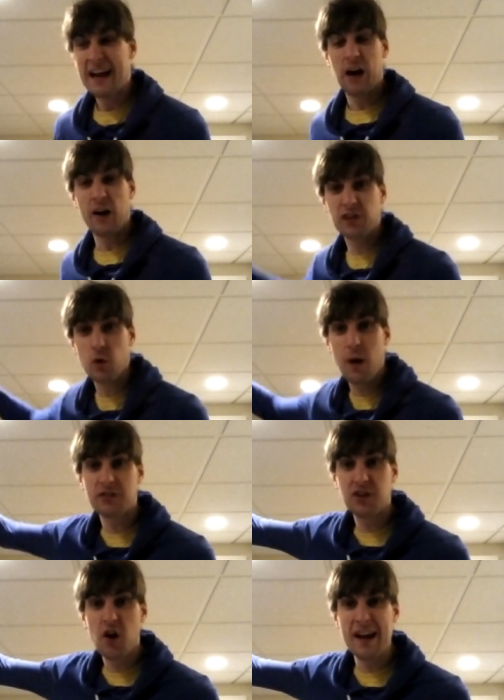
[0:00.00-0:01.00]
Now let's go
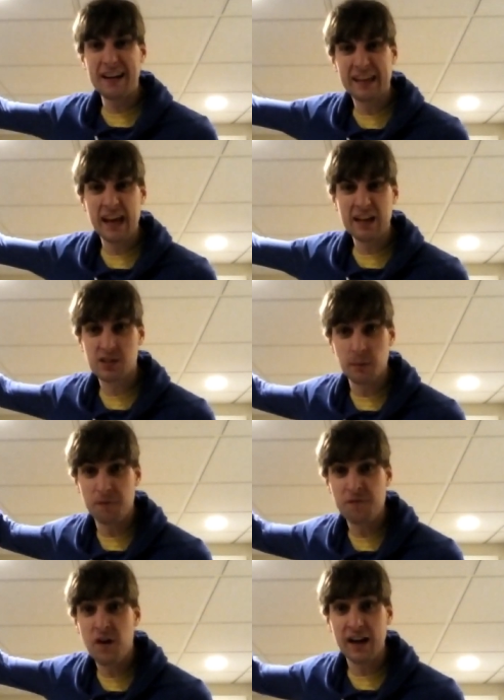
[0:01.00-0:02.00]
out there and kick some
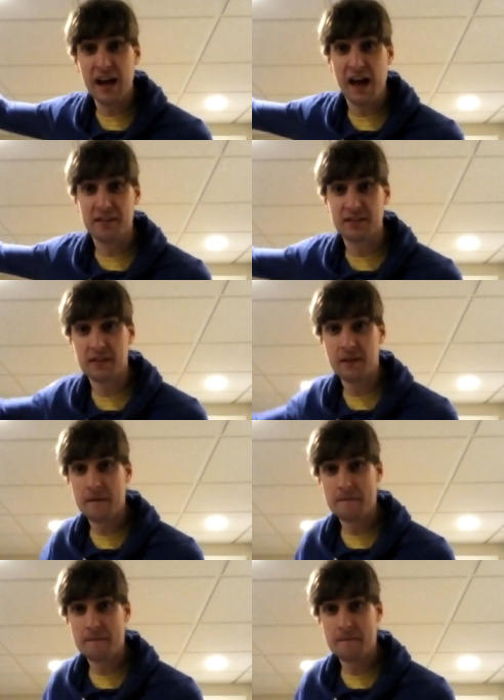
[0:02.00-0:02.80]
fucking ass.